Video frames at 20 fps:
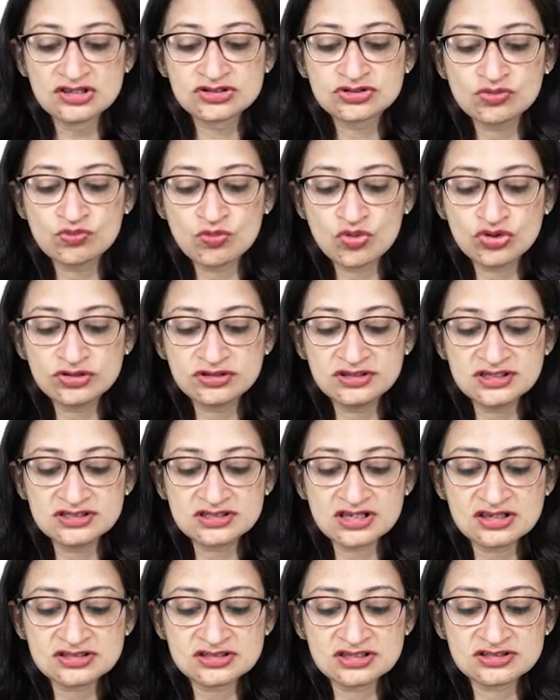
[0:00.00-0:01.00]
so both these
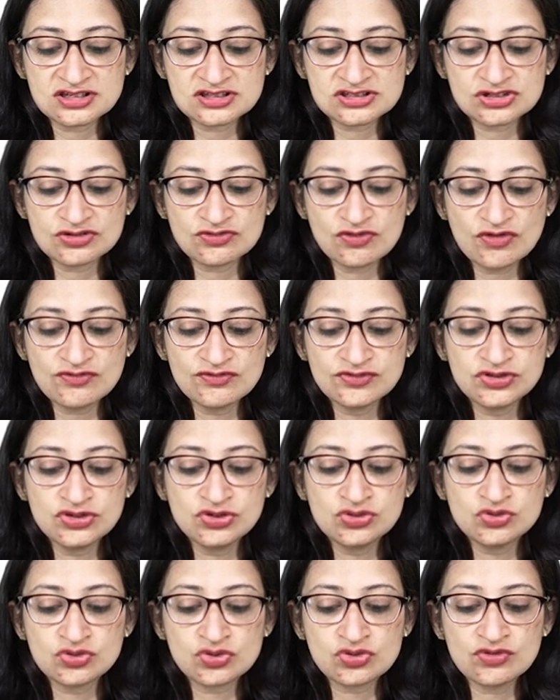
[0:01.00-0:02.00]
are suggestive of
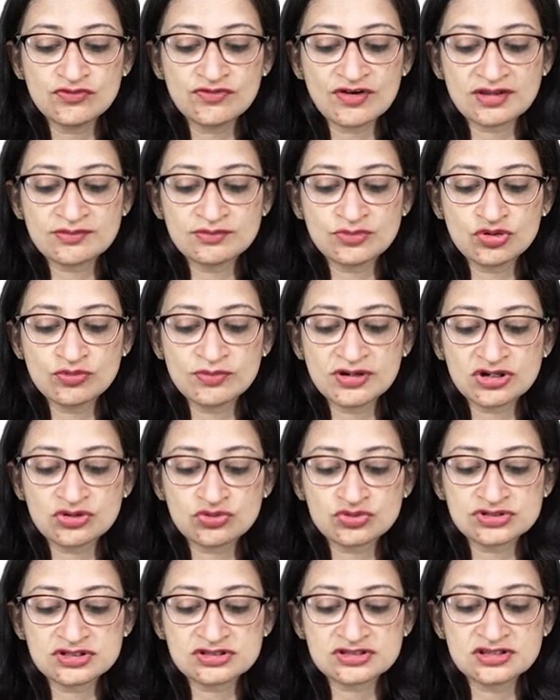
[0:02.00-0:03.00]

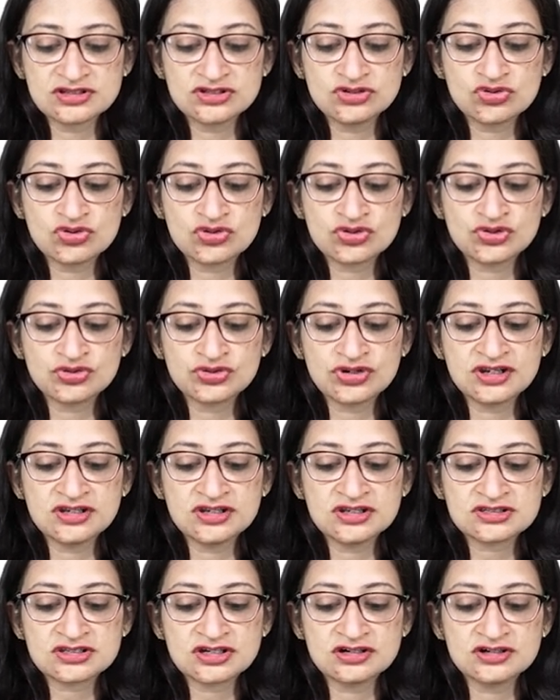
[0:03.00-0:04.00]
neurofibromatosis, a
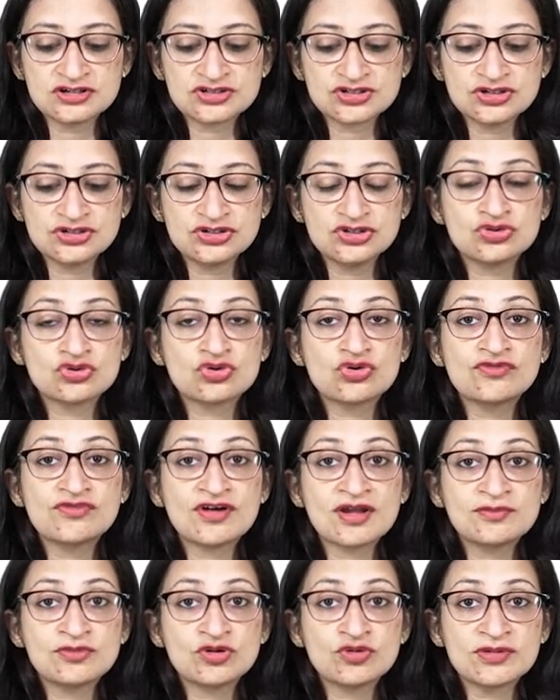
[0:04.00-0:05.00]
neurocutaneous condition,
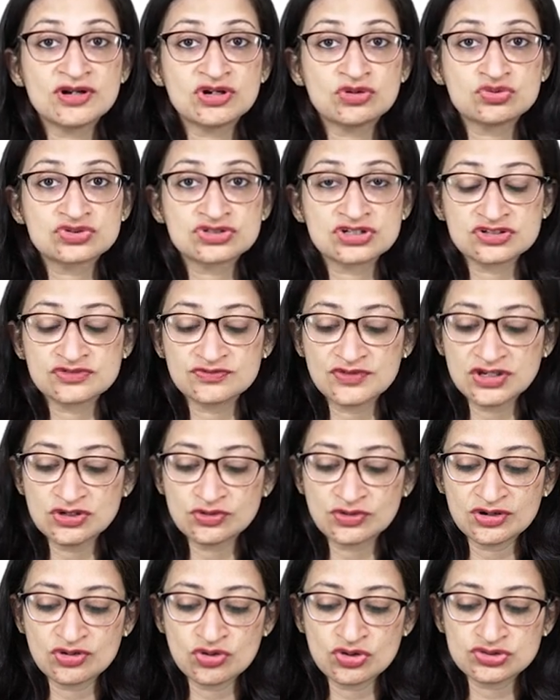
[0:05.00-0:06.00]
neurofibromatosis, where
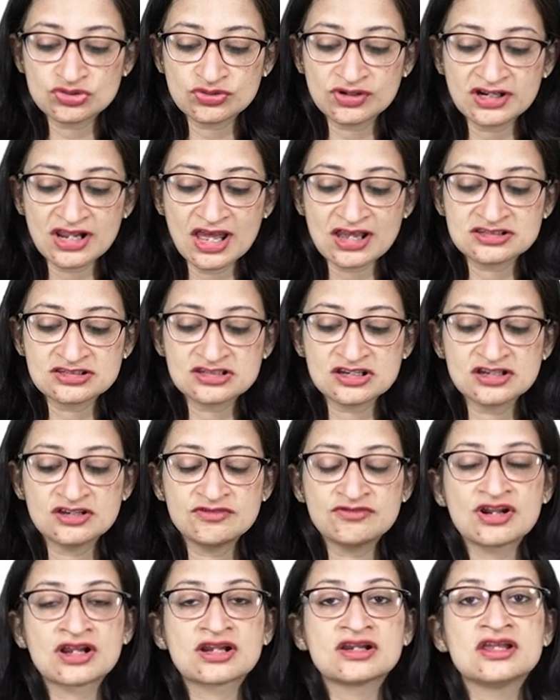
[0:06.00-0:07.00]
you can also get axillary
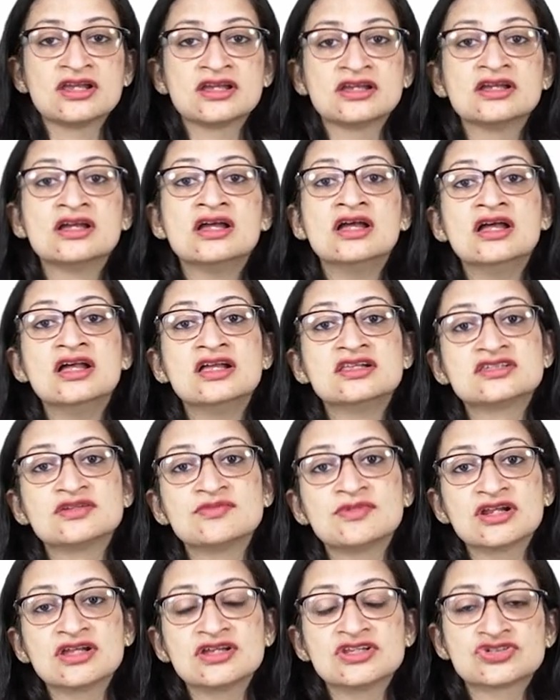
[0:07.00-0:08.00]
freckling,
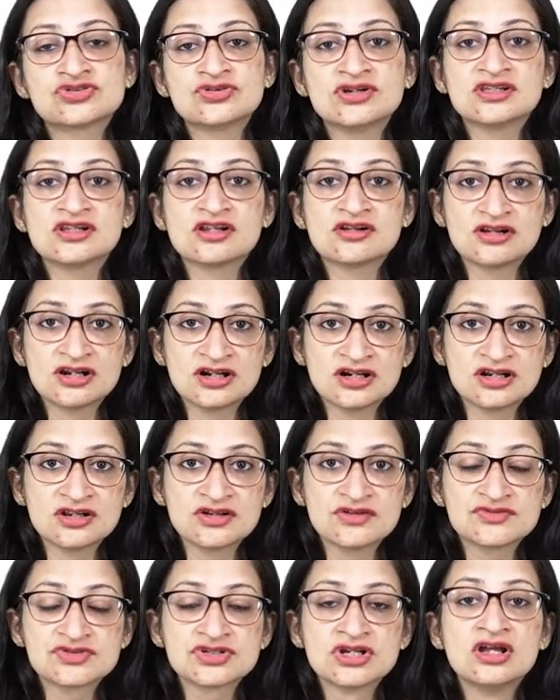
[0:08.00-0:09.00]
similar history in the
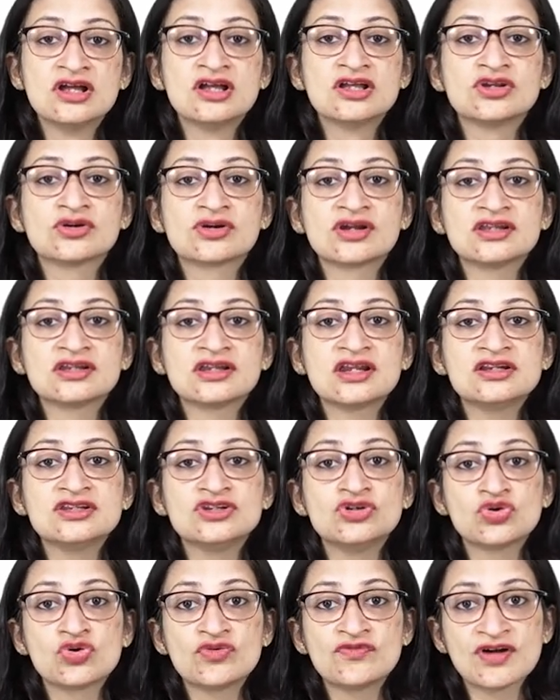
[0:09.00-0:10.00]
relatives. You can get
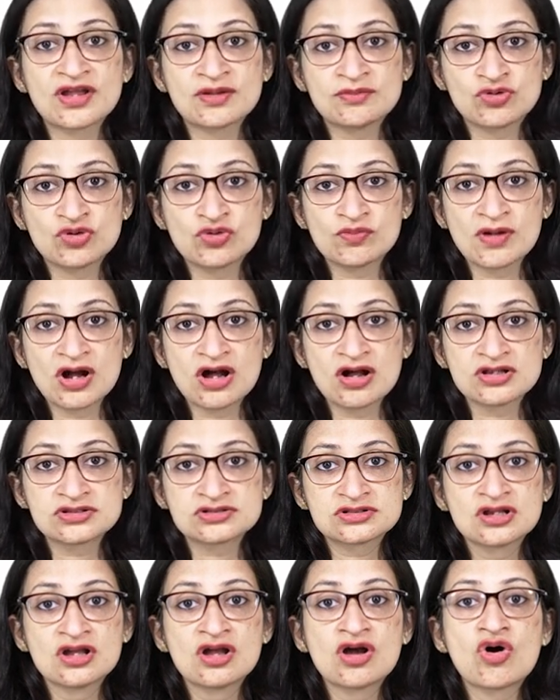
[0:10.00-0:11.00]

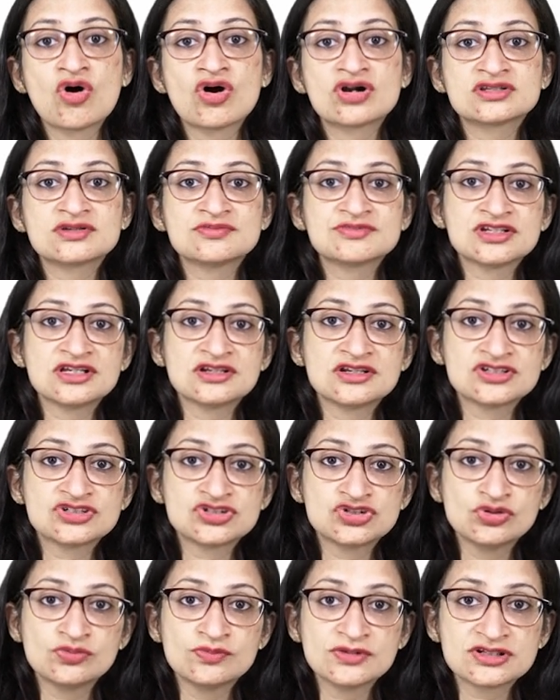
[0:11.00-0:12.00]
neurofibromas or some
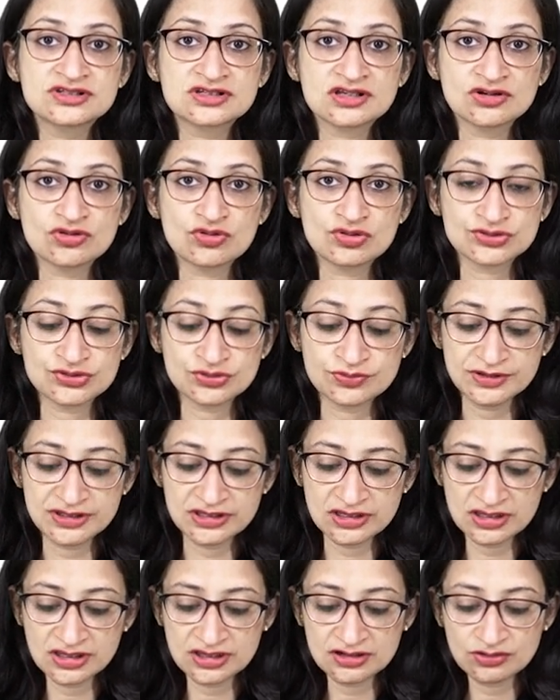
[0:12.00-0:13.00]
CNS tumors can also be
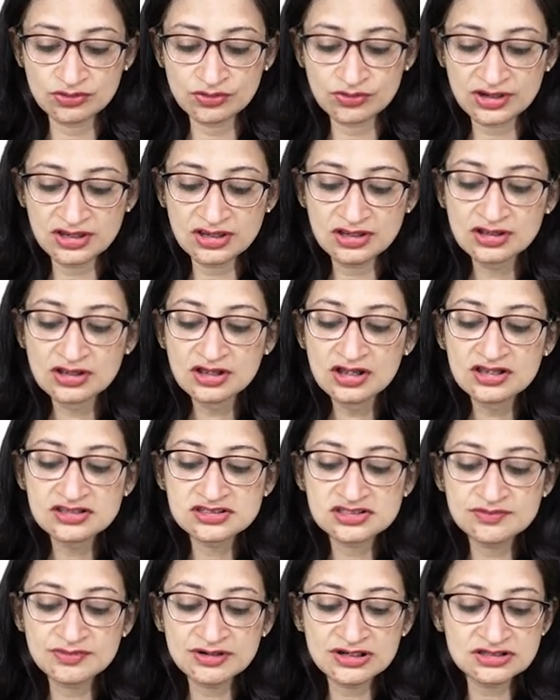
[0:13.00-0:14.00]
there. Okay.
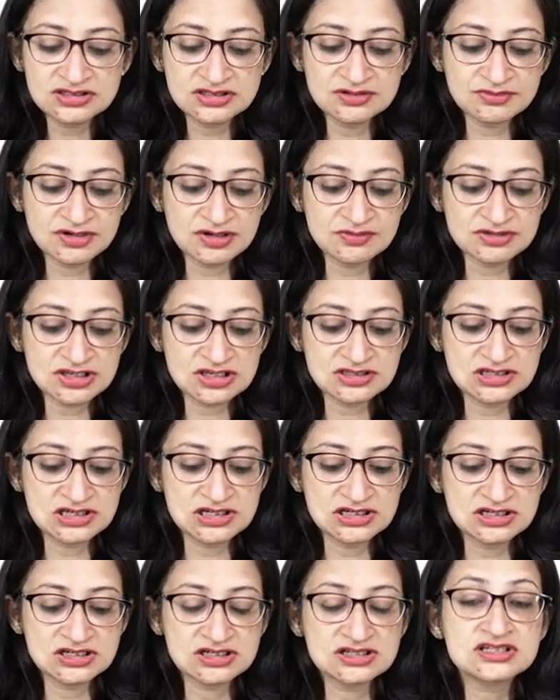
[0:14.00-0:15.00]
Similar symptoms are
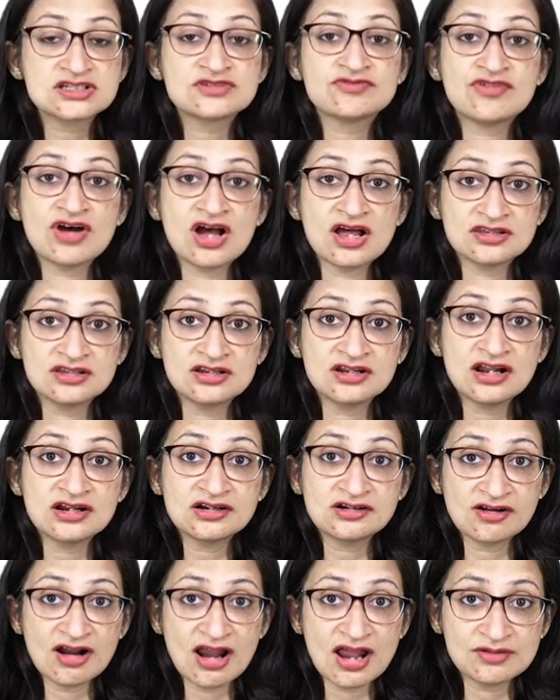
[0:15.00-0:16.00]
seen in his father
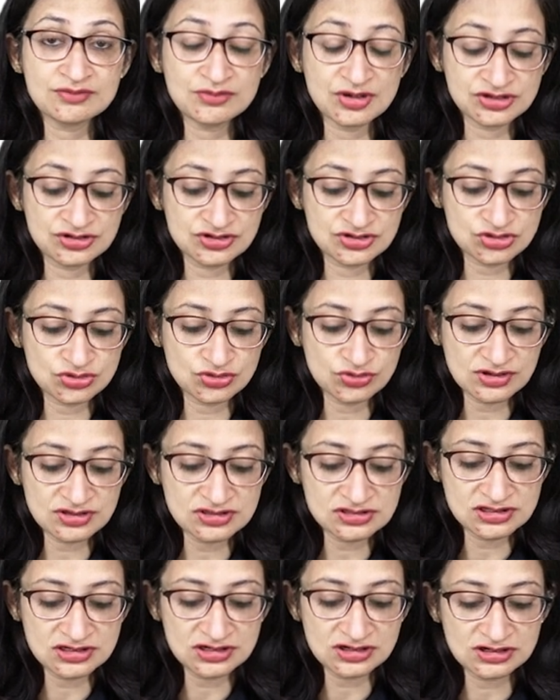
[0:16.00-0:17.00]
and grandmother. So you
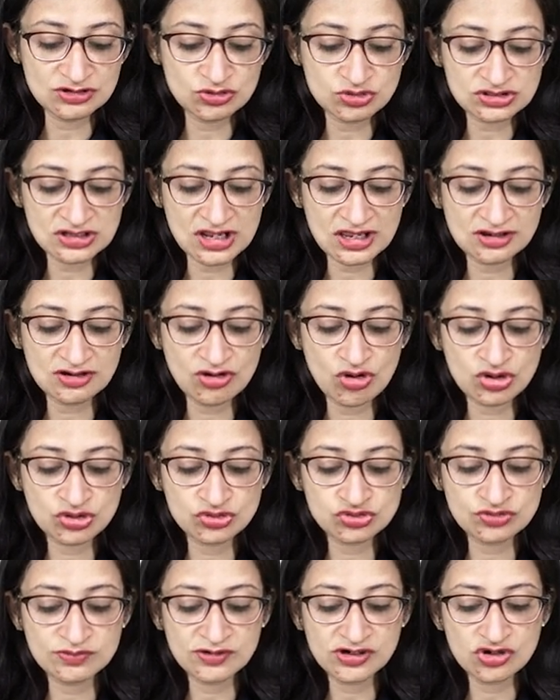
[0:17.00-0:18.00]
can see it looks like a
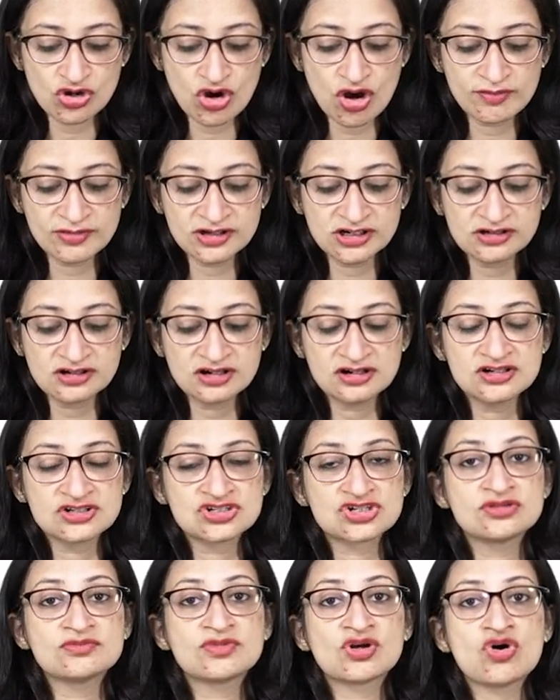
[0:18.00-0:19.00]
autosomal dominant
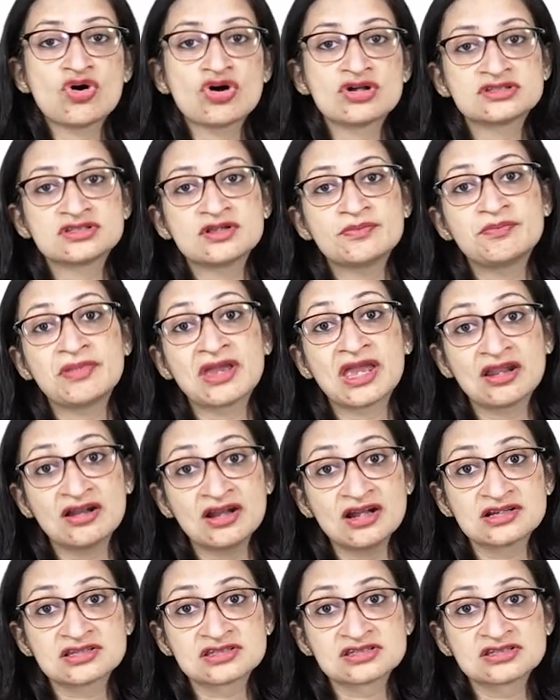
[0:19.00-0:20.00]
condition because the
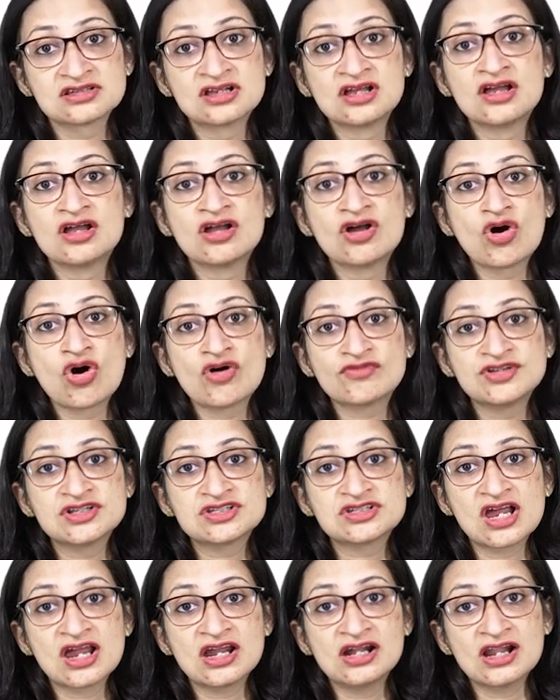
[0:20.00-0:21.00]
parents of the
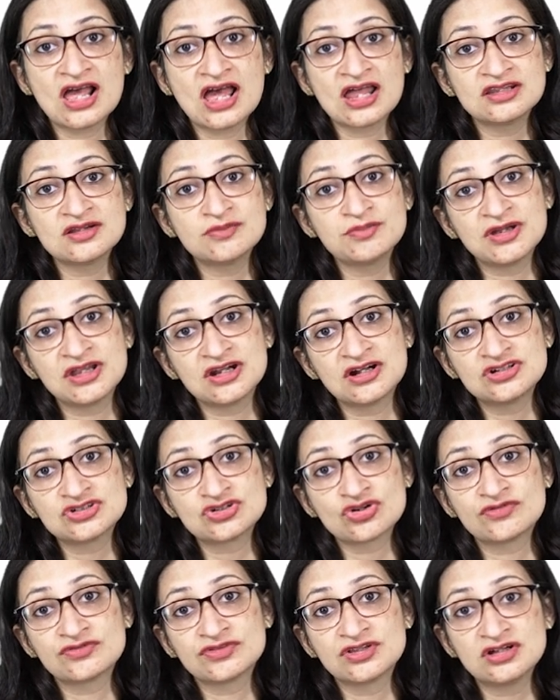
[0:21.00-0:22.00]
child and the parents
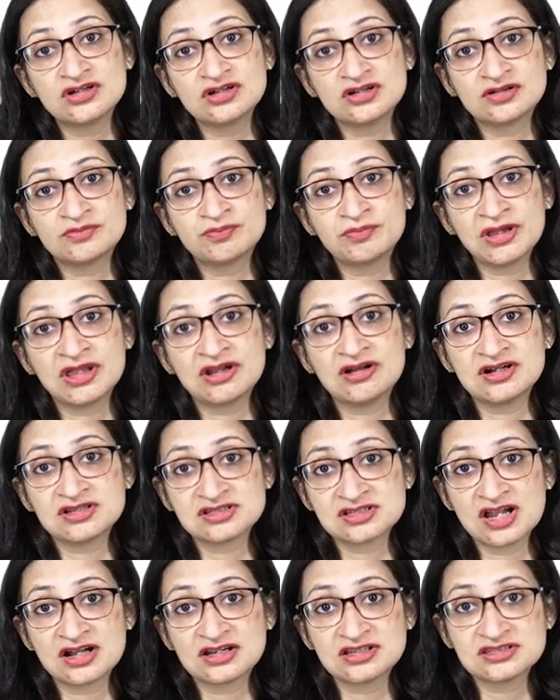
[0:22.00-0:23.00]
of the
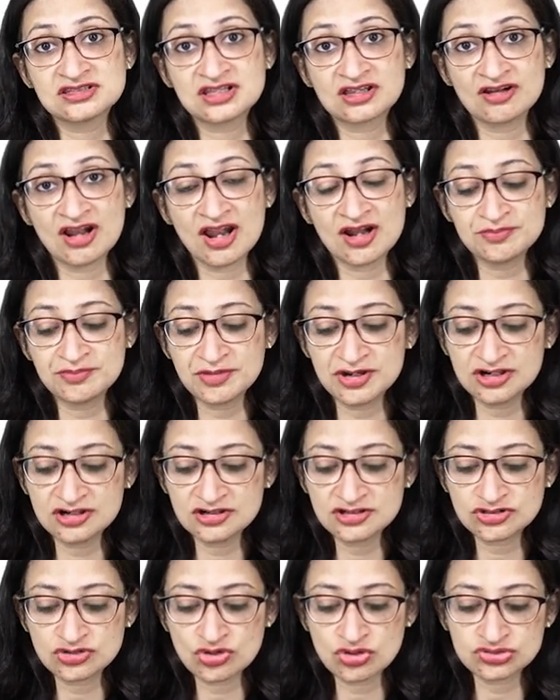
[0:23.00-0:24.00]
parents that is the
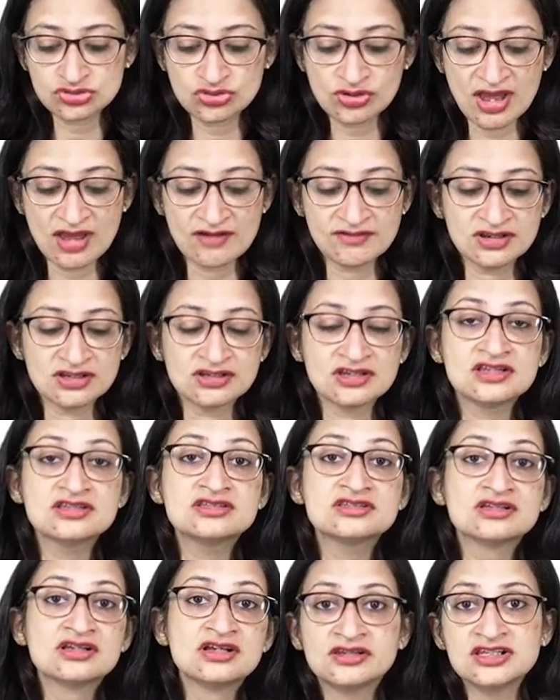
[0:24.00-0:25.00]
grandparent is also having
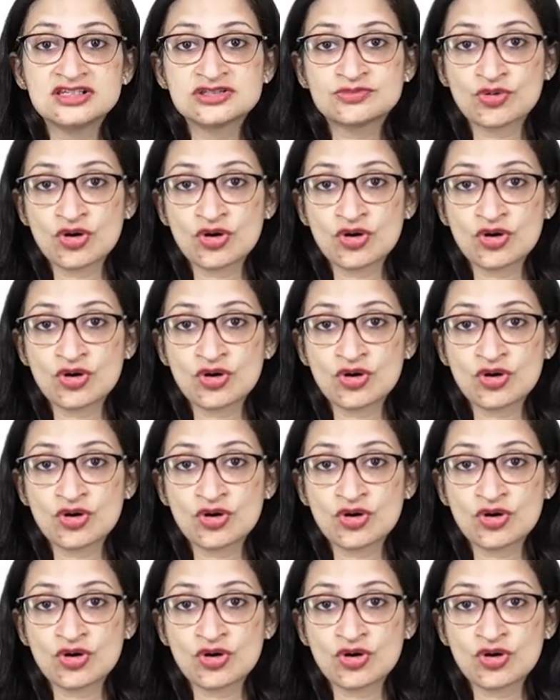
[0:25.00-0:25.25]
this these